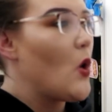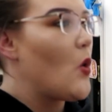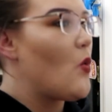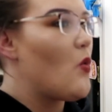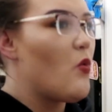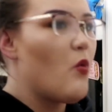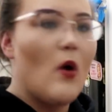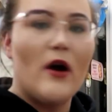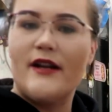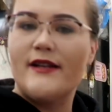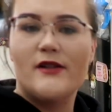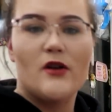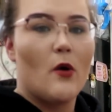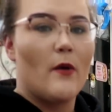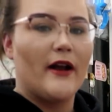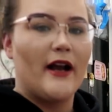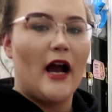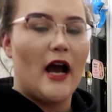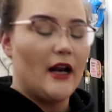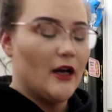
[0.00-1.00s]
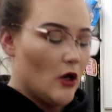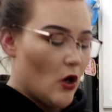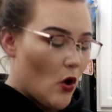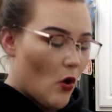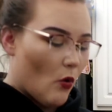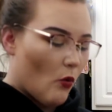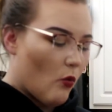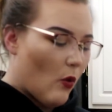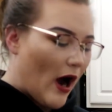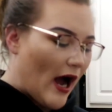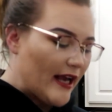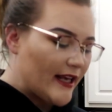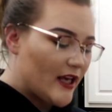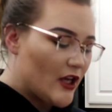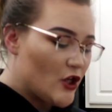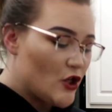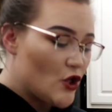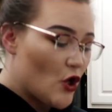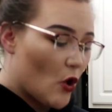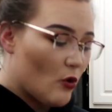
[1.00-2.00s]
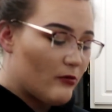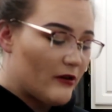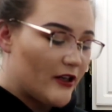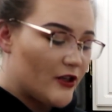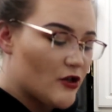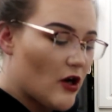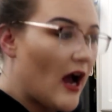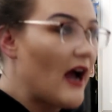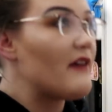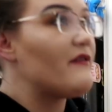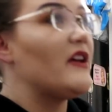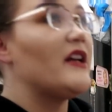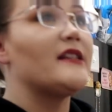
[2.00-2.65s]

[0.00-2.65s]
What is going on? Why can nobody drive?